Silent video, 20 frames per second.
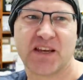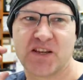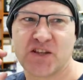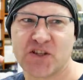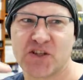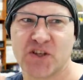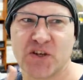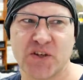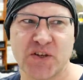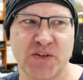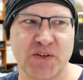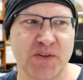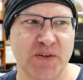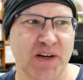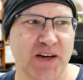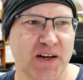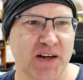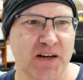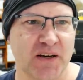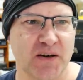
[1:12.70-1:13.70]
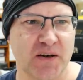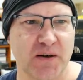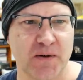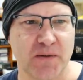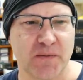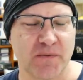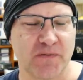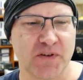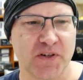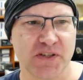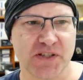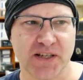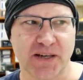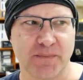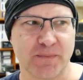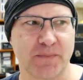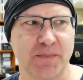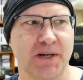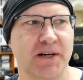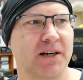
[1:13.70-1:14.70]
So, uh, first
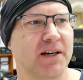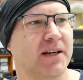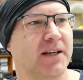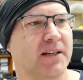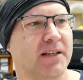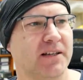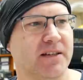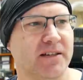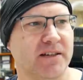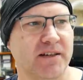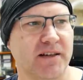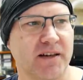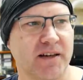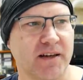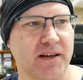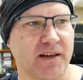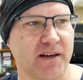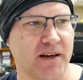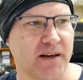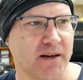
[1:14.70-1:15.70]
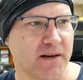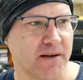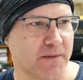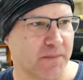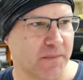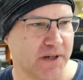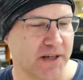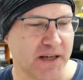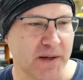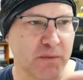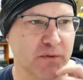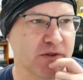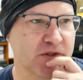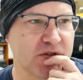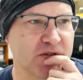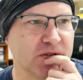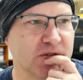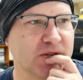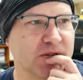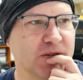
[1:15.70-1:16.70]
up, my, uh, my
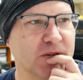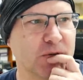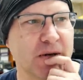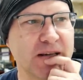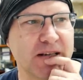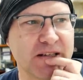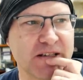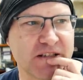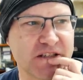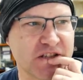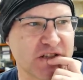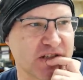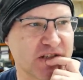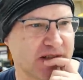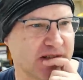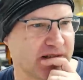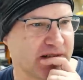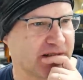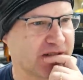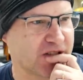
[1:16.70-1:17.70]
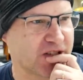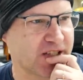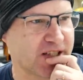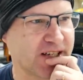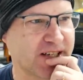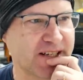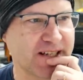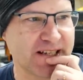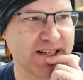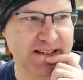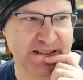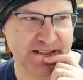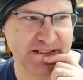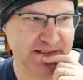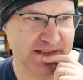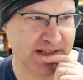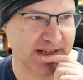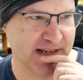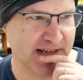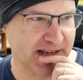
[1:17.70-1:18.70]
Aboriginal awareness shout
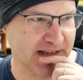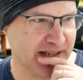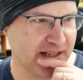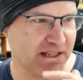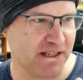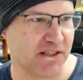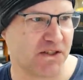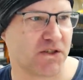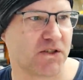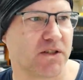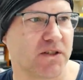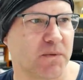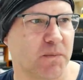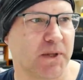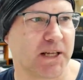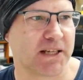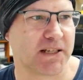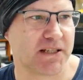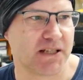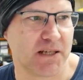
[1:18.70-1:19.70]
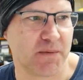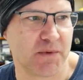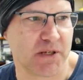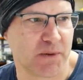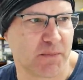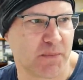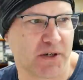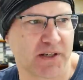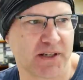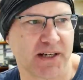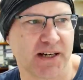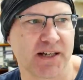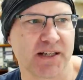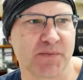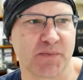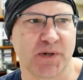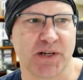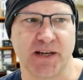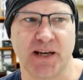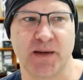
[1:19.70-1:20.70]
out today is to the Black Academia
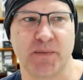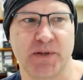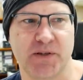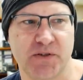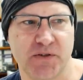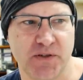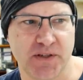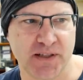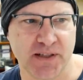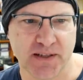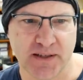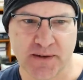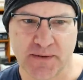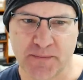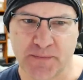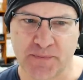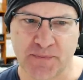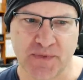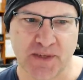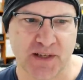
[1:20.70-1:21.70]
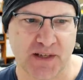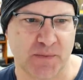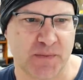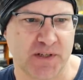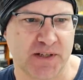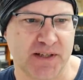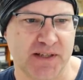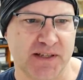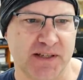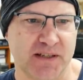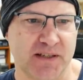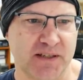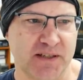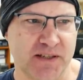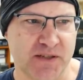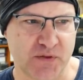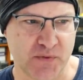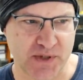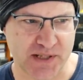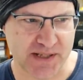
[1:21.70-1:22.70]
podcast by Amy Thunig. I've been listening to
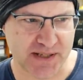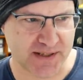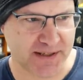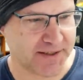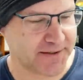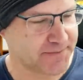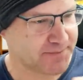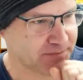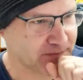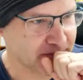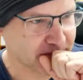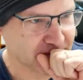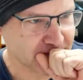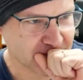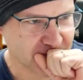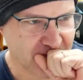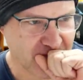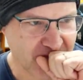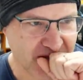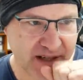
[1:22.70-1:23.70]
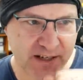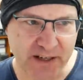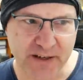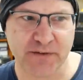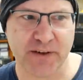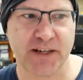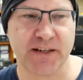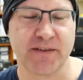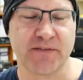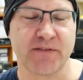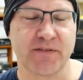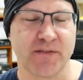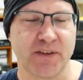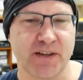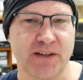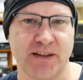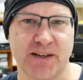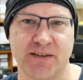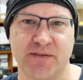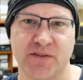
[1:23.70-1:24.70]
this recently, and I found it
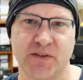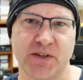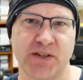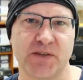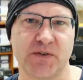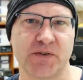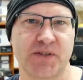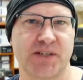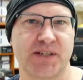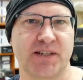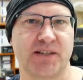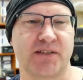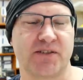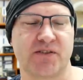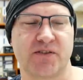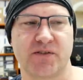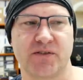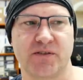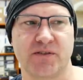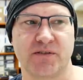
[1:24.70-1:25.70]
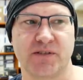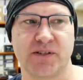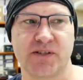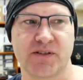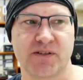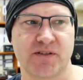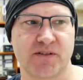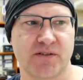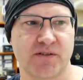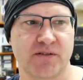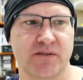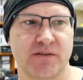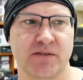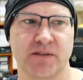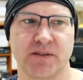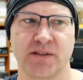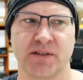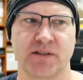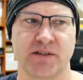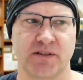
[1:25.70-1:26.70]
uh, very interesting to listen to
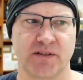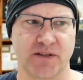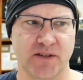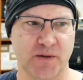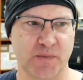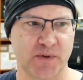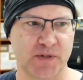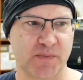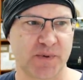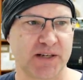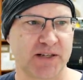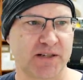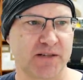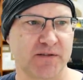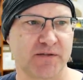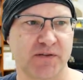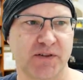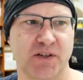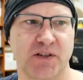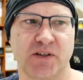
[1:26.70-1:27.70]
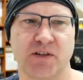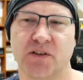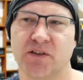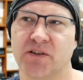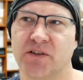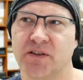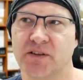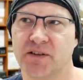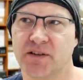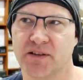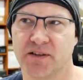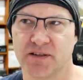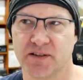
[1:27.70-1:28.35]
her perspective on